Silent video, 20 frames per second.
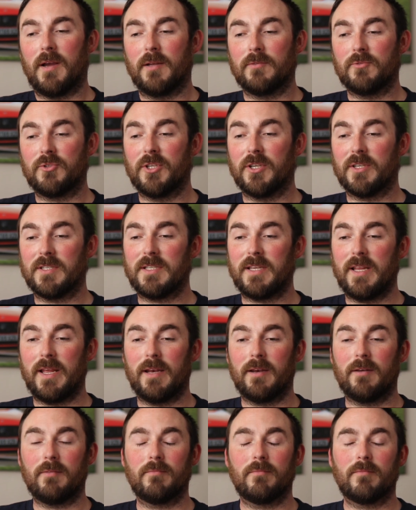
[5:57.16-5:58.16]
just
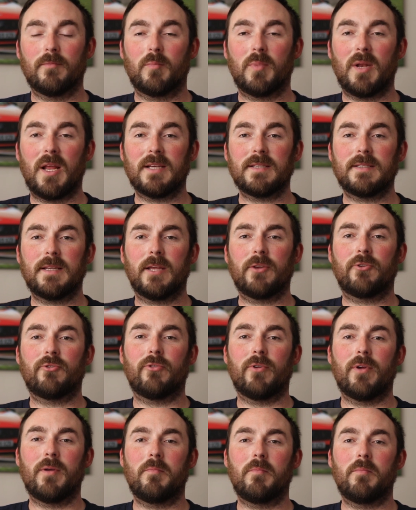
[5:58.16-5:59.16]
in plastic
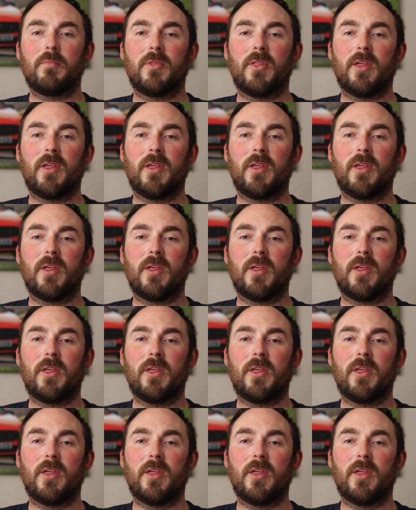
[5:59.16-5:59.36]
trim,